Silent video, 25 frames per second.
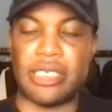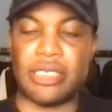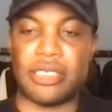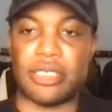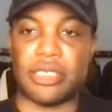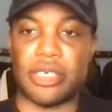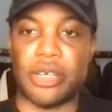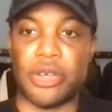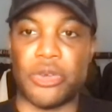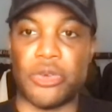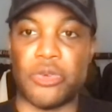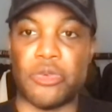
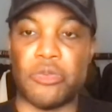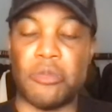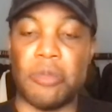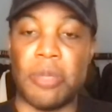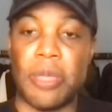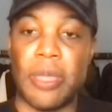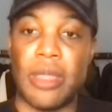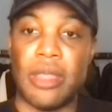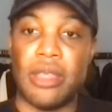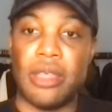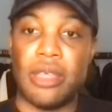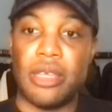So
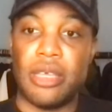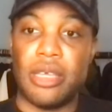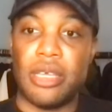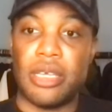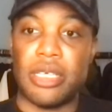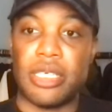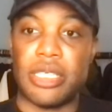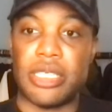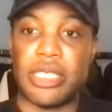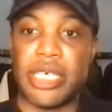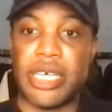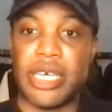
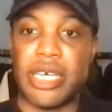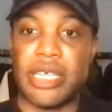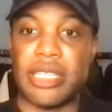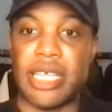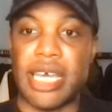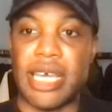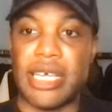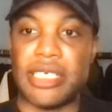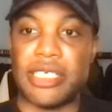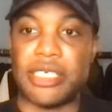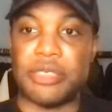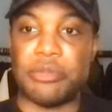yeah,
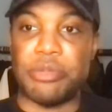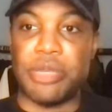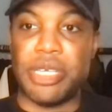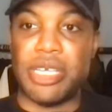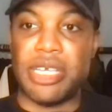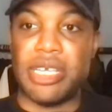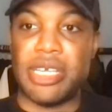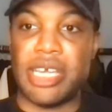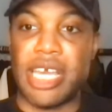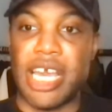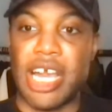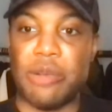that is
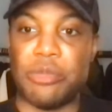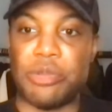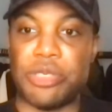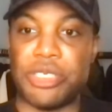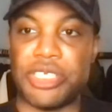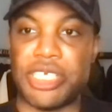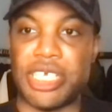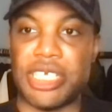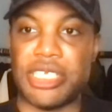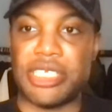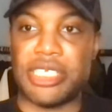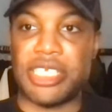me, Albert
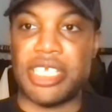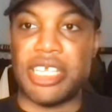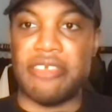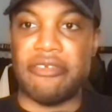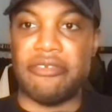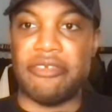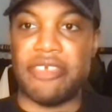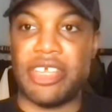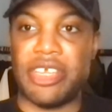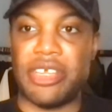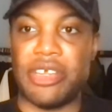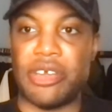
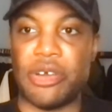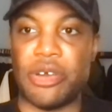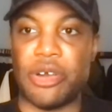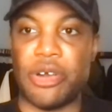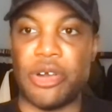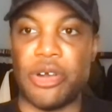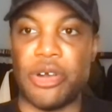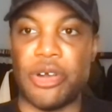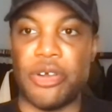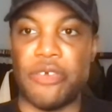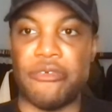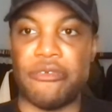JTV,
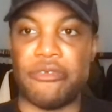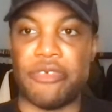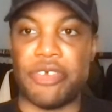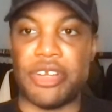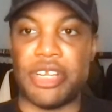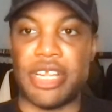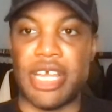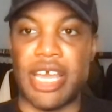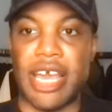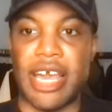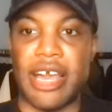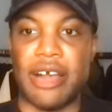over
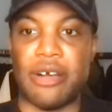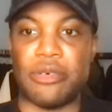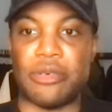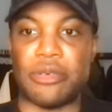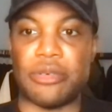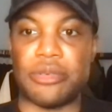and out.